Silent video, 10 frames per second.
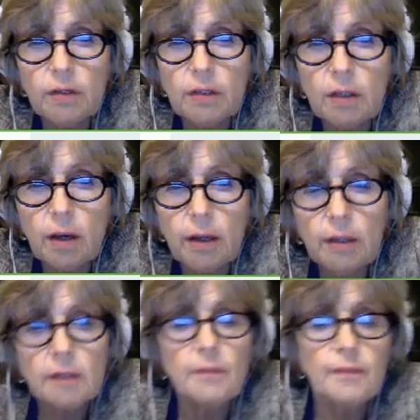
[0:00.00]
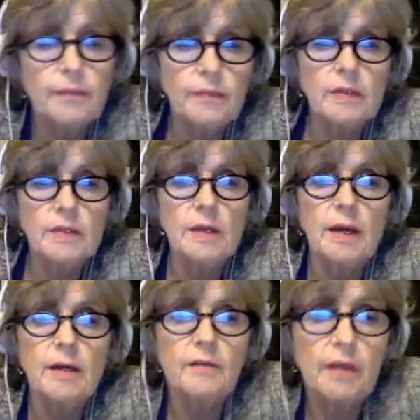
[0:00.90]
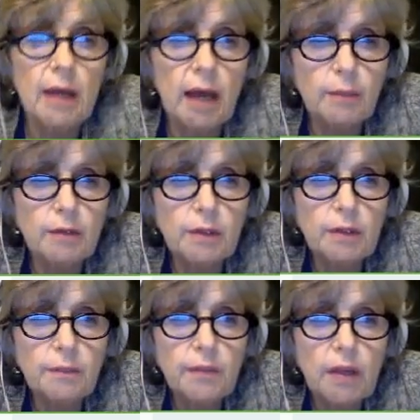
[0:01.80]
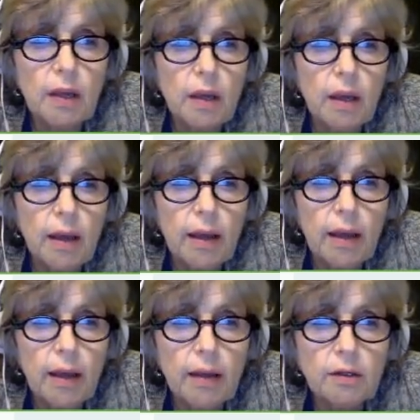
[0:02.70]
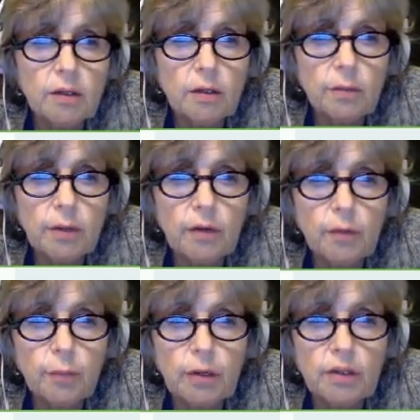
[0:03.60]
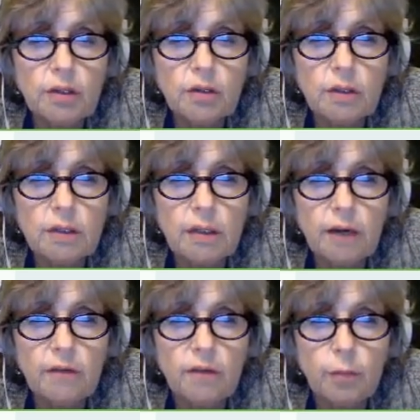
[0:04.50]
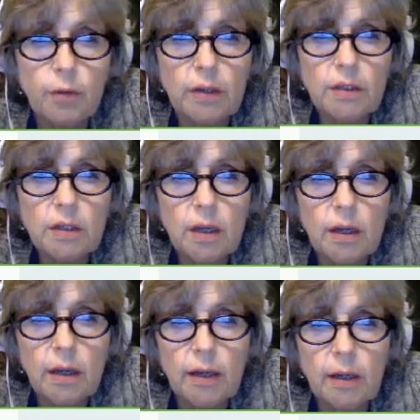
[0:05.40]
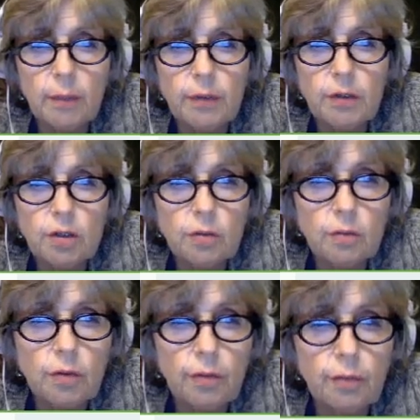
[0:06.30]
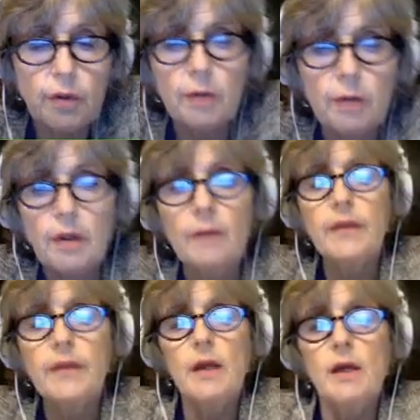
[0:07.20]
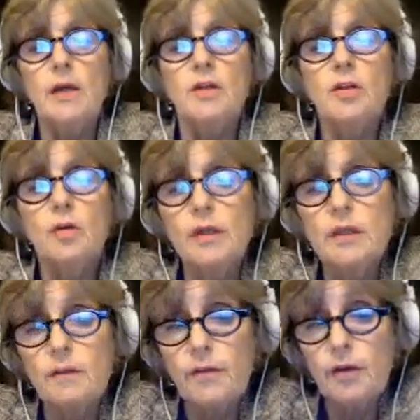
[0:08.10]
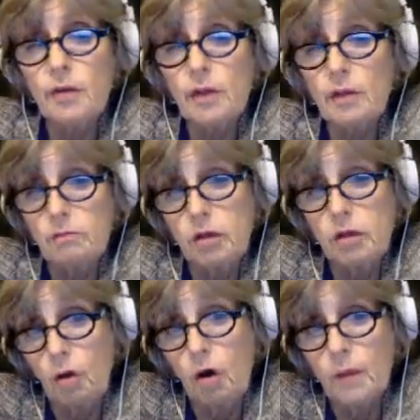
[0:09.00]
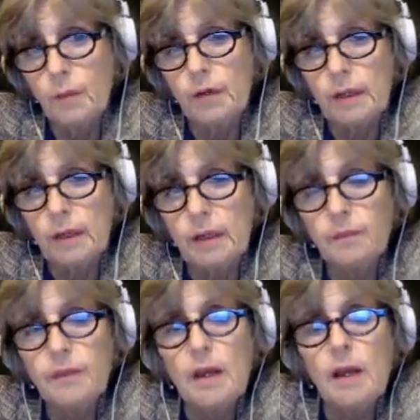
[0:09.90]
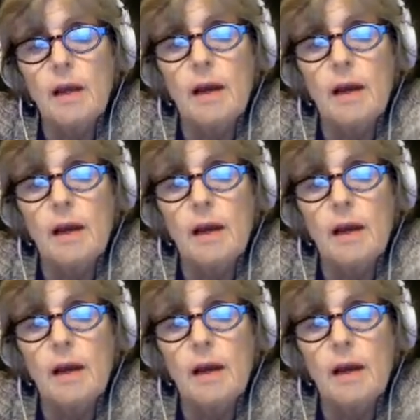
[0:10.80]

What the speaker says: on the side the side of the abdomen, and around the breast to the side of the breast and up into the throat area. So it's a very long meridian.